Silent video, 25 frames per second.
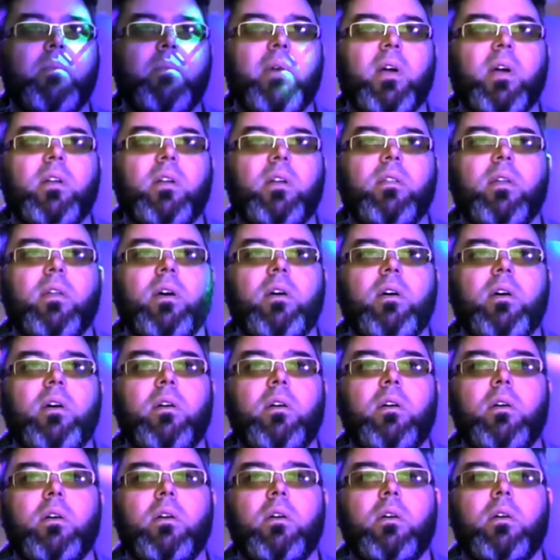back to that.
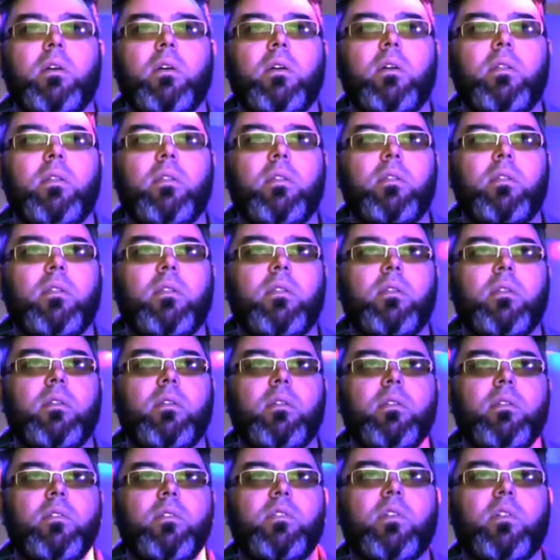
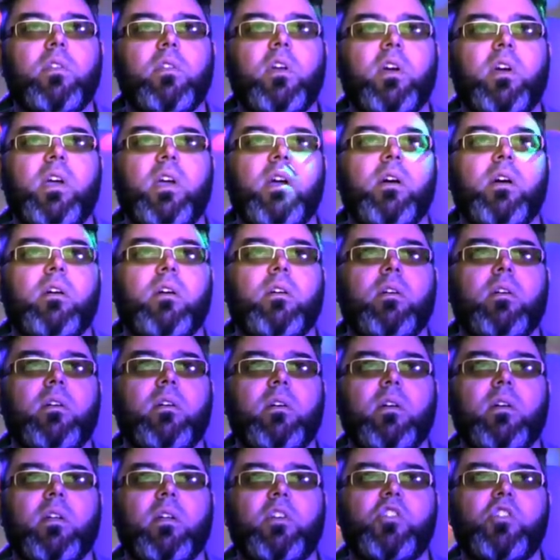So look here,
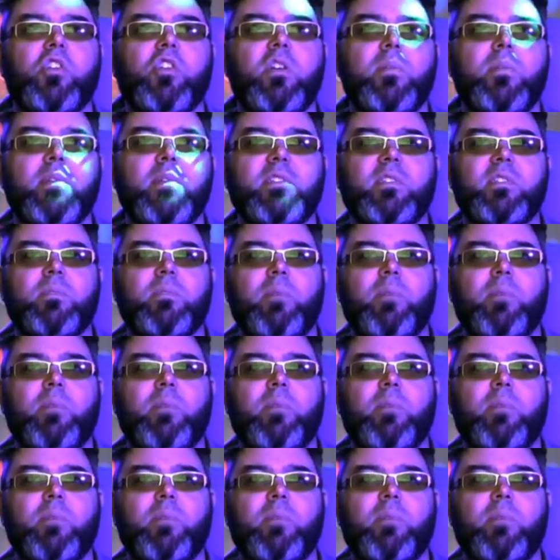Electroneum Instant